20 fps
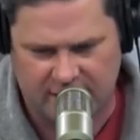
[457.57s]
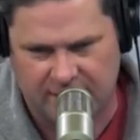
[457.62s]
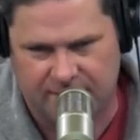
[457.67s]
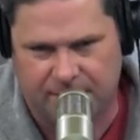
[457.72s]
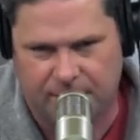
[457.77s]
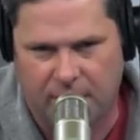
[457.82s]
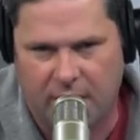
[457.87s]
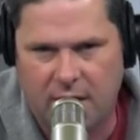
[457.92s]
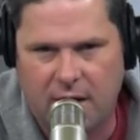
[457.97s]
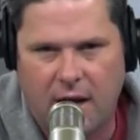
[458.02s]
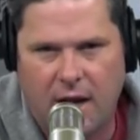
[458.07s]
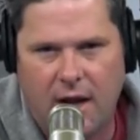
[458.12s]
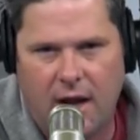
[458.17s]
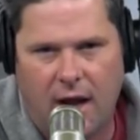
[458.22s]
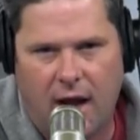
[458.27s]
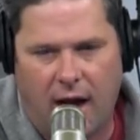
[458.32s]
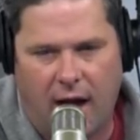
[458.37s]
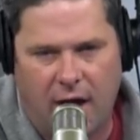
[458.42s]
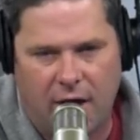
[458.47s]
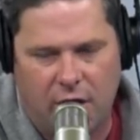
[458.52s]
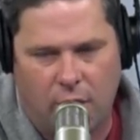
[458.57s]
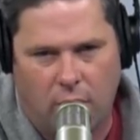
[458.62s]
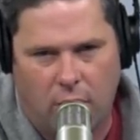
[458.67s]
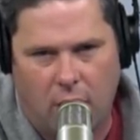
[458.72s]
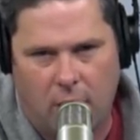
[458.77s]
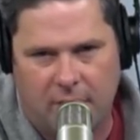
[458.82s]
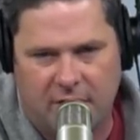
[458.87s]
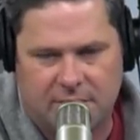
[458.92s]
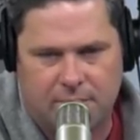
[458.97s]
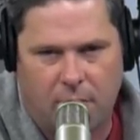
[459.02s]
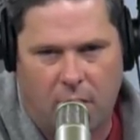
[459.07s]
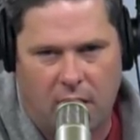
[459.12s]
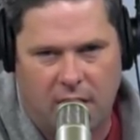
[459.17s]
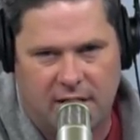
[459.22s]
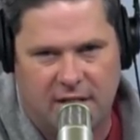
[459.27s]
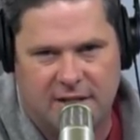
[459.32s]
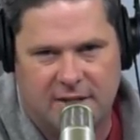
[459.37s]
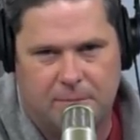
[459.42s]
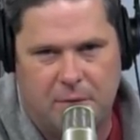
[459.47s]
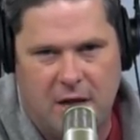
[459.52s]
different. Kirby Smart
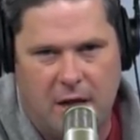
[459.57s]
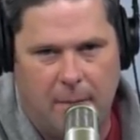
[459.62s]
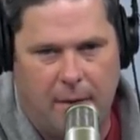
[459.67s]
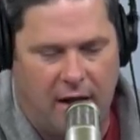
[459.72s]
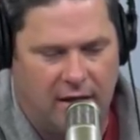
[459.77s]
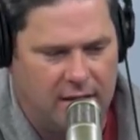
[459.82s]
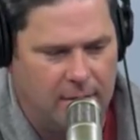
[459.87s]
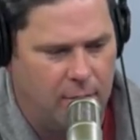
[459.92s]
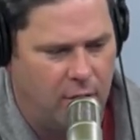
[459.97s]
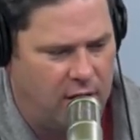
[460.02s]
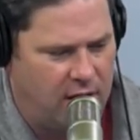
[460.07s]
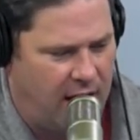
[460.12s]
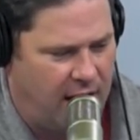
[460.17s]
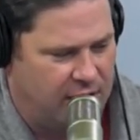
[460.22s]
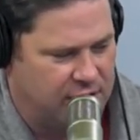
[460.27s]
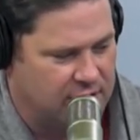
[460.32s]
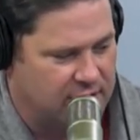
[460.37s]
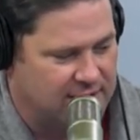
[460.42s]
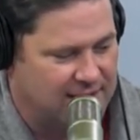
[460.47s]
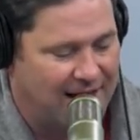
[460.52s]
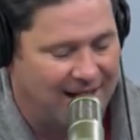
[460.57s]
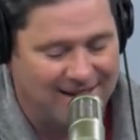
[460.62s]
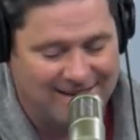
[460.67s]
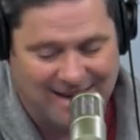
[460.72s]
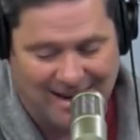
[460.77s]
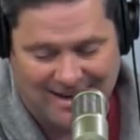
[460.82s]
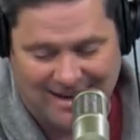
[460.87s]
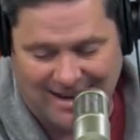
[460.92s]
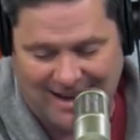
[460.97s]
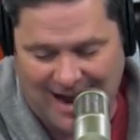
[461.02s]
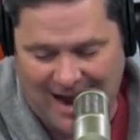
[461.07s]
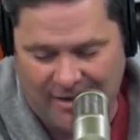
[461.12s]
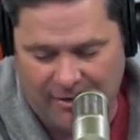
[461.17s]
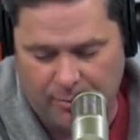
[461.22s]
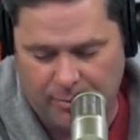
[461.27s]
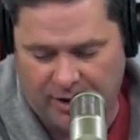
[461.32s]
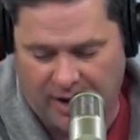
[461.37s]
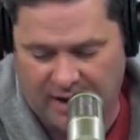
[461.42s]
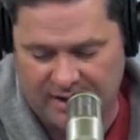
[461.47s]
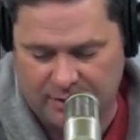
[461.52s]
did speak about them on National Signing Day
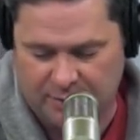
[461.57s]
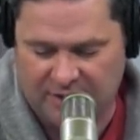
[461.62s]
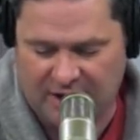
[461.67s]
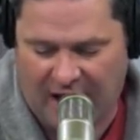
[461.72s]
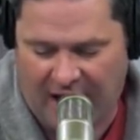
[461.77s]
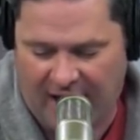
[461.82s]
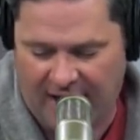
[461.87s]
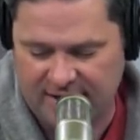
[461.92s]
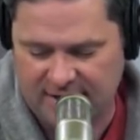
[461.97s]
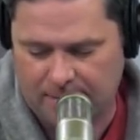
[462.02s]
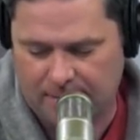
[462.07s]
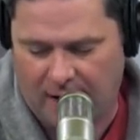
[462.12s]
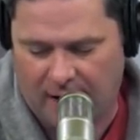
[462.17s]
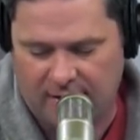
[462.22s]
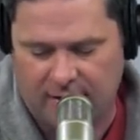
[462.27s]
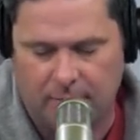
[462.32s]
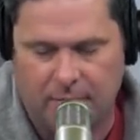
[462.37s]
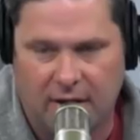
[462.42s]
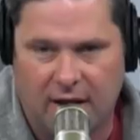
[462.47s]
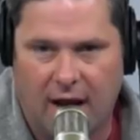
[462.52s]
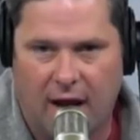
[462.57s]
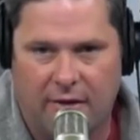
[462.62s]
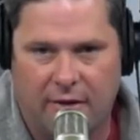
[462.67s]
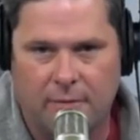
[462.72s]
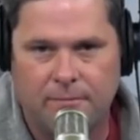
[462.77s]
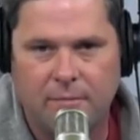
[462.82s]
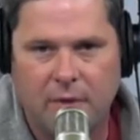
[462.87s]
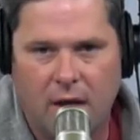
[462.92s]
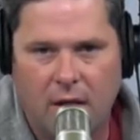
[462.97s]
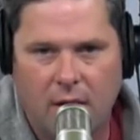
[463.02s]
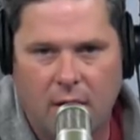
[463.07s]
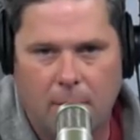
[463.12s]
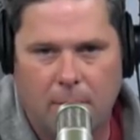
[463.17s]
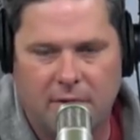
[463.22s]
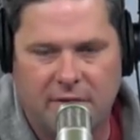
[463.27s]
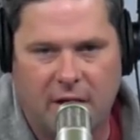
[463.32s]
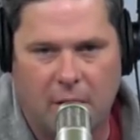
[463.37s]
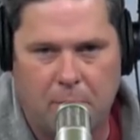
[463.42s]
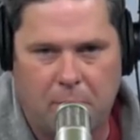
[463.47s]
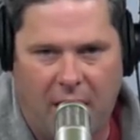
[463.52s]
together because he was asked about them together,
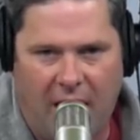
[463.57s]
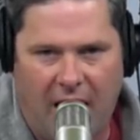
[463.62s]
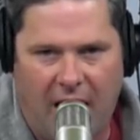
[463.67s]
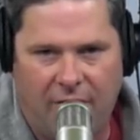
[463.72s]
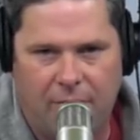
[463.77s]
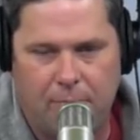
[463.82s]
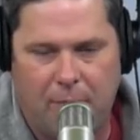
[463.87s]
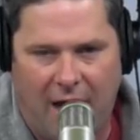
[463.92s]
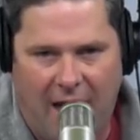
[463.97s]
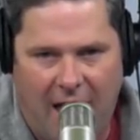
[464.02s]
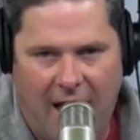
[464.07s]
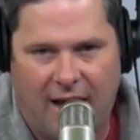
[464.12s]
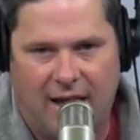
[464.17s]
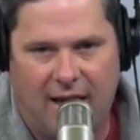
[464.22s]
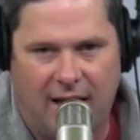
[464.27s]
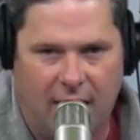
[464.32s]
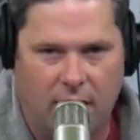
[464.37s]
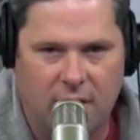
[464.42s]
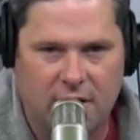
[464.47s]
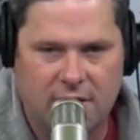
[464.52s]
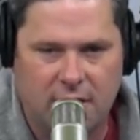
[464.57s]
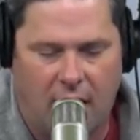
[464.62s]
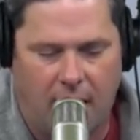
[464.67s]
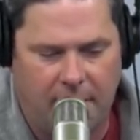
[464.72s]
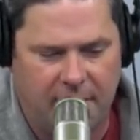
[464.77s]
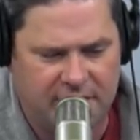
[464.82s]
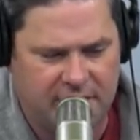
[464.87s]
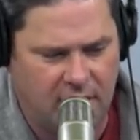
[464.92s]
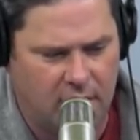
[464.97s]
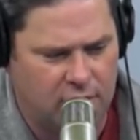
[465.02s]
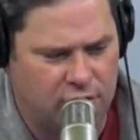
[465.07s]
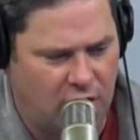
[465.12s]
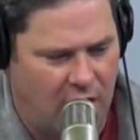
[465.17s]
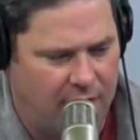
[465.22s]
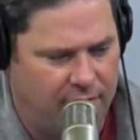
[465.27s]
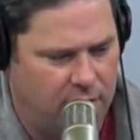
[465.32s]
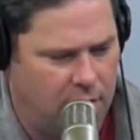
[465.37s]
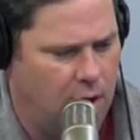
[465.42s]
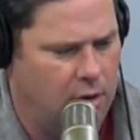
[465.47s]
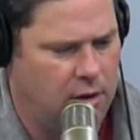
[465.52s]
but their path back here is obviously going to
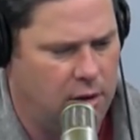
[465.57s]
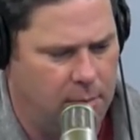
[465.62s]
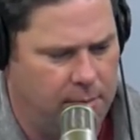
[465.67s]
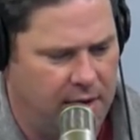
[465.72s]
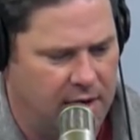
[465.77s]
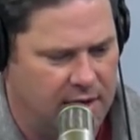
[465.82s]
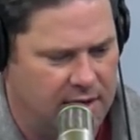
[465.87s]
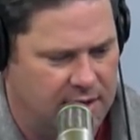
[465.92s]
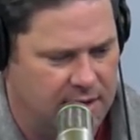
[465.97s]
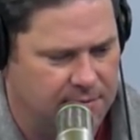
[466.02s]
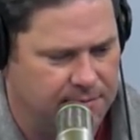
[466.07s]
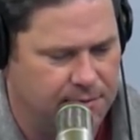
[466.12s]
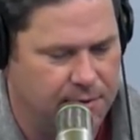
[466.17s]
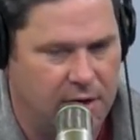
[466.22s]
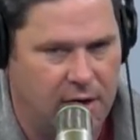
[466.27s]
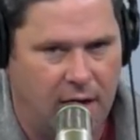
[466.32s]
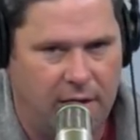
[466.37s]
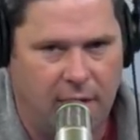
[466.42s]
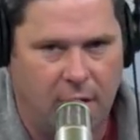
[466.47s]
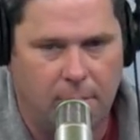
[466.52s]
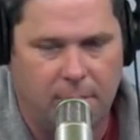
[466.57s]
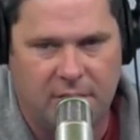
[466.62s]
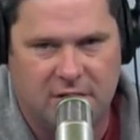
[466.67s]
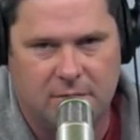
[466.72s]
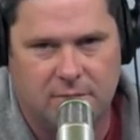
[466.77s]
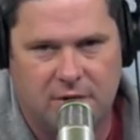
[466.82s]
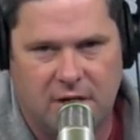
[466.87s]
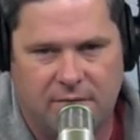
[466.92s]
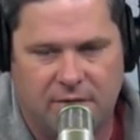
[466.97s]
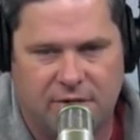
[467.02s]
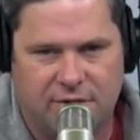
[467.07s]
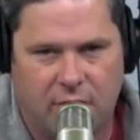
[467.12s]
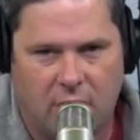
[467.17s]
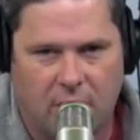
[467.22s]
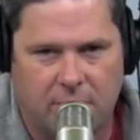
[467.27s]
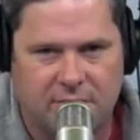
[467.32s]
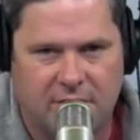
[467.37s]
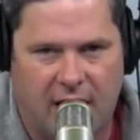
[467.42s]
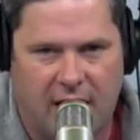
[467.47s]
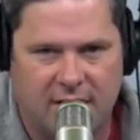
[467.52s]
travel a little bit different, and there'll be some different
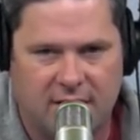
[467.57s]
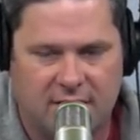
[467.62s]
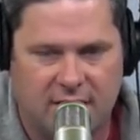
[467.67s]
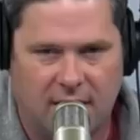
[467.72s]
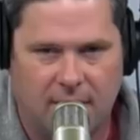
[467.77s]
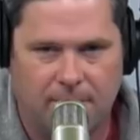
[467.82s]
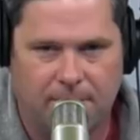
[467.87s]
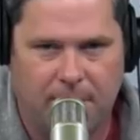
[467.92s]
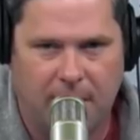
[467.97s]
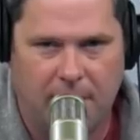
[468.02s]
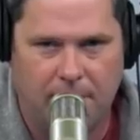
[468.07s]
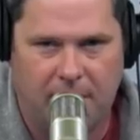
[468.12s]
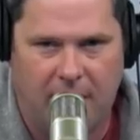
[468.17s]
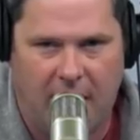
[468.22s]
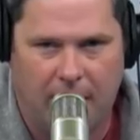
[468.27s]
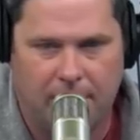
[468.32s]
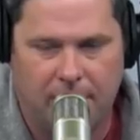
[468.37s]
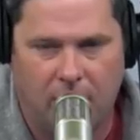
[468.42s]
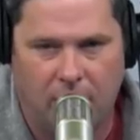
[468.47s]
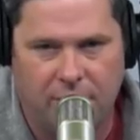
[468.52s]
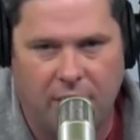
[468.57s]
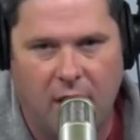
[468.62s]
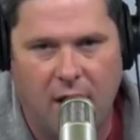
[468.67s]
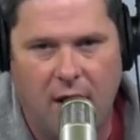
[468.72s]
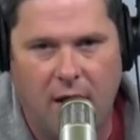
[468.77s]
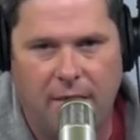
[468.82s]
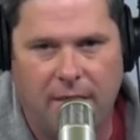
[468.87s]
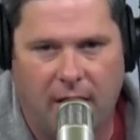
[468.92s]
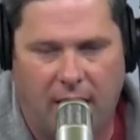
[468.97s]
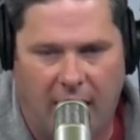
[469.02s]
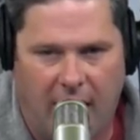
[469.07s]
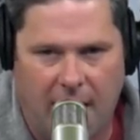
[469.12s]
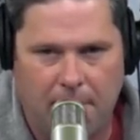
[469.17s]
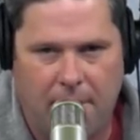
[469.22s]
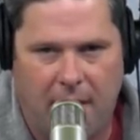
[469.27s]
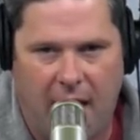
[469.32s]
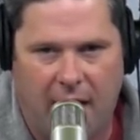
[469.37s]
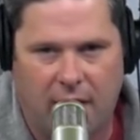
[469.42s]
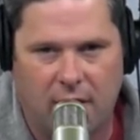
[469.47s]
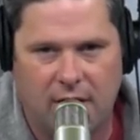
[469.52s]
circumstances than impact both the
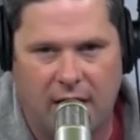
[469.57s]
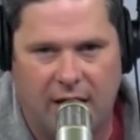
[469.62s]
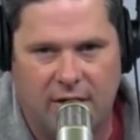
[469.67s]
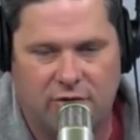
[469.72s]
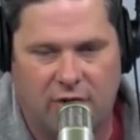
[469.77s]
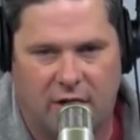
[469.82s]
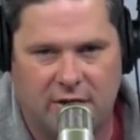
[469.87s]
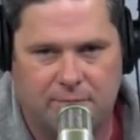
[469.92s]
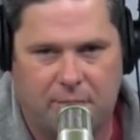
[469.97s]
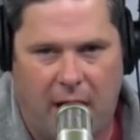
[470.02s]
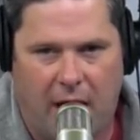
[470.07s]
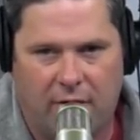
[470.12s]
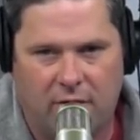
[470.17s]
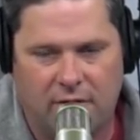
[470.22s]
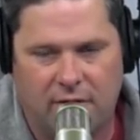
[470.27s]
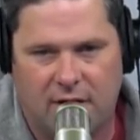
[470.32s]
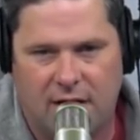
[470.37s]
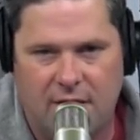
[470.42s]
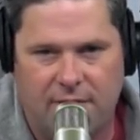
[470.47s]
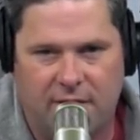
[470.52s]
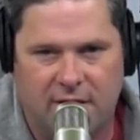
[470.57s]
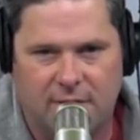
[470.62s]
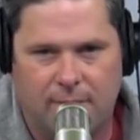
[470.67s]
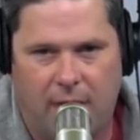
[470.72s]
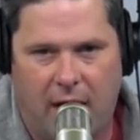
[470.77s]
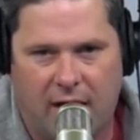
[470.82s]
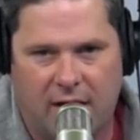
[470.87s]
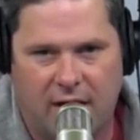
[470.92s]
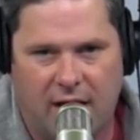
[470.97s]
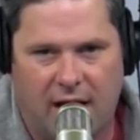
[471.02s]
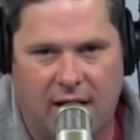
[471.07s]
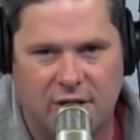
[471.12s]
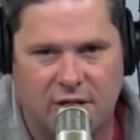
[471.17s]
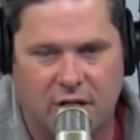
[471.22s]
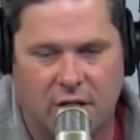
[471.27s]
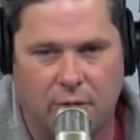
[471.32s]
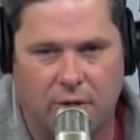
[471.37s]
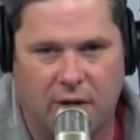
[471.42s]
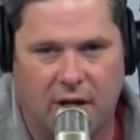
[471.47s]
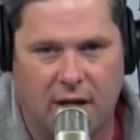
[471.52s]
linebacker Natrez Patrick, the defensive back
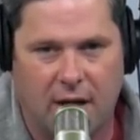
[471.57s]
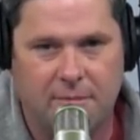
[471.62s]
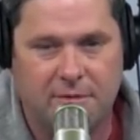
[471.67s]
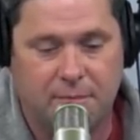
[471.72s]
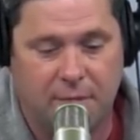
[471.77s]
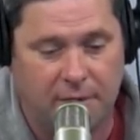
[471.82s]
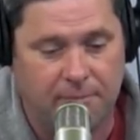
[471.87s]
Deangelo Gibbs.